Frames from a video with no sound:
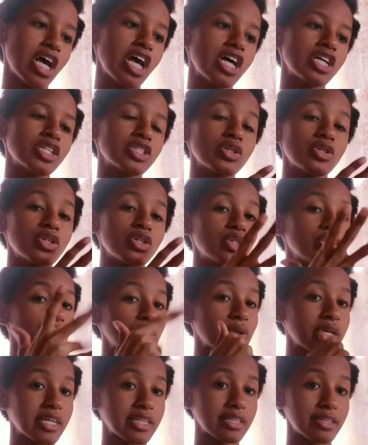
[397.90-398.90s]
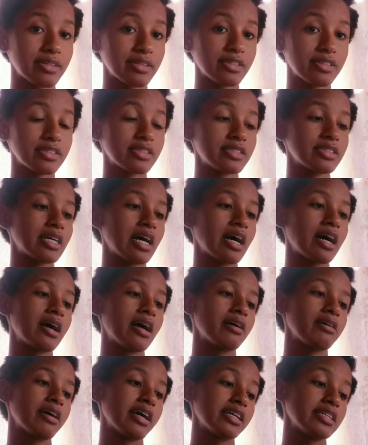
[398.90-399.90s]
So you don't get hurt.
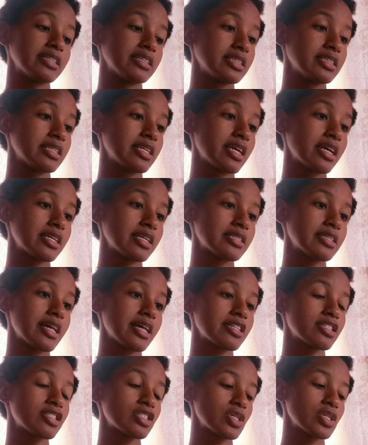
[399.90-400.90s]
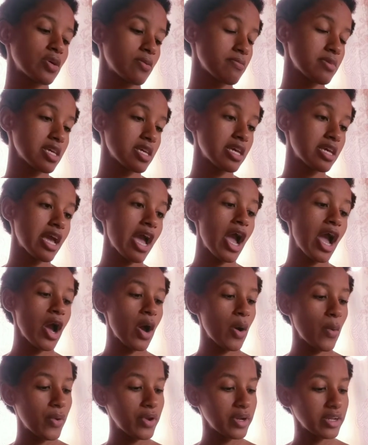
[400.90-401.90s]
Alright, yes, that's so me.
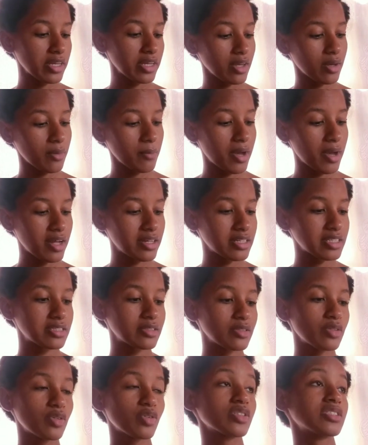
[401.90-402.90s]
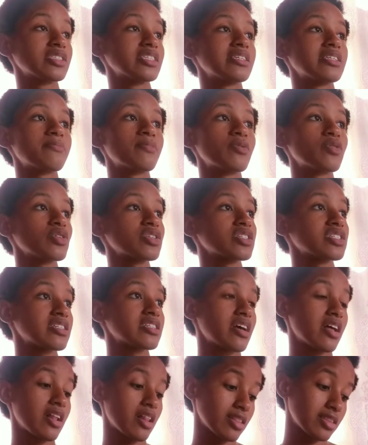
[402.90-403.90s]
When it came on to those
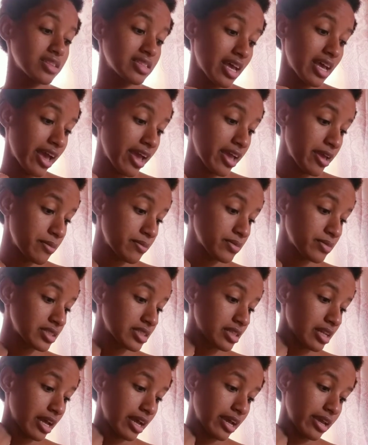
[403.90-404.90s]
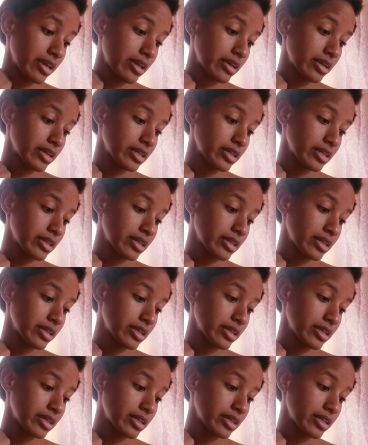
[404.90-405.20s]
emotional times, like